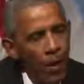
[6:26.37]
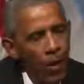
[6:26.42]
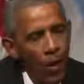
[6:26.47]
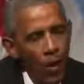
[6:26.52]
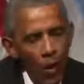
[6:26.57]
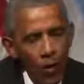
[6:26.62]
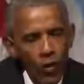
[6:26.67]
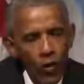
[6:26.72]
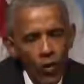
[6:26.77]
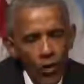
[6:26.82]

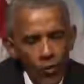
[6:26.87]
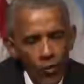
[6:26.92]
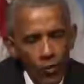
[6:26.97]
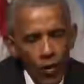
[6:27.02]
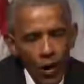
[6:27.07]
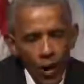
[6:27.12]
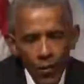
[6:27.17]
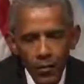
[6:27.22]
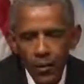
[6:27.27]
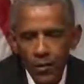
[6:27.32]
All those
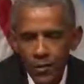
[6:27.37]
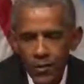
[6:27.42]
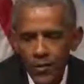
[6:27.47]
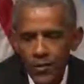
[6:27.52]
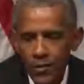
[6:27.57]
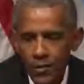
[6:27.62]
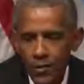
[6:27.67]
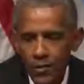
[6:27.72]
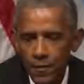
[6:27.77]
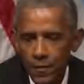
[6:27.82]

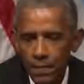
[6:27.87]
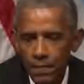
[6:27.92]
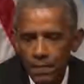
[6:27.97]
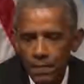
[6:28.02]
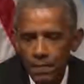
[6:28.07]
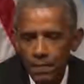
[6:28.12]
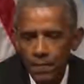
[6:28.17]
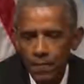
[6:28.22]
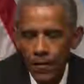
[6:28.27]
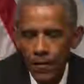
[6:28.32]
problems
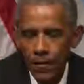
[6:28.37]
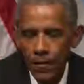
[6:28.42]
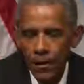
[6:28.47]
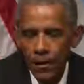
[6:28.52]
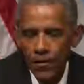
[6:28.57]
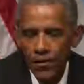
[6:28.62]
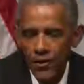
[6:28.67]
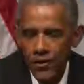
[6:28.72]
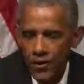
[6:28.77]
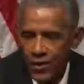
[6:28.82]

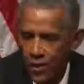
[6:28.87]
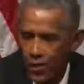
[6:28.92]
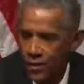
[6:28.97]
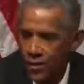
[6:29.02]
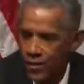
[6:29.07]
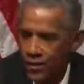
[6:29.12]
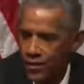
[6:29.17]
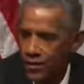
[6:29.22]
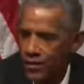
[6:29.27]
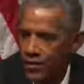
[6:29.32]
are
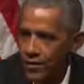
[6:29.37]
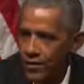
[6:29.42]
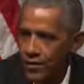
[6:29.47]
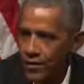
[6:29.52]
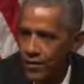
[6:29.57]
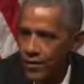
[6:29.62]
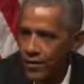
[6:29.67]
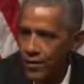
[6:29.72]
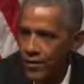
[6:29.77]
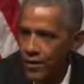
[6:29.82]
serious,
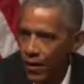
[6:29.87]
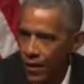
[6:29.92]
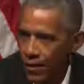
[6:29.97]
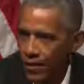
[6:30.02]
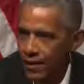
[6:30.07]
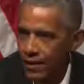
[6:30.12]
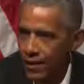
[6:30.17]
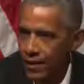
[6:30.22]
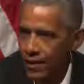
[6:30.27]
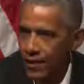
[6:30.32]
they're
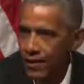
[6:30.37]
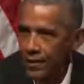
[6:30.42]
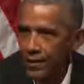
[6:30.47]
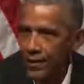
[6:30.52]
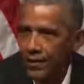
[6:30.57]
daunting,